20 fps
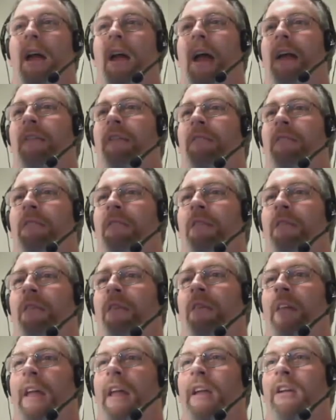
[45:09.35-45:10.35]
and
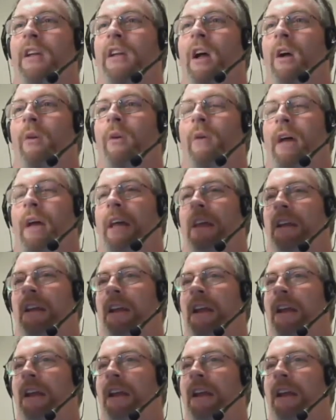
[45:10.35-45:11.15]
let it go, and it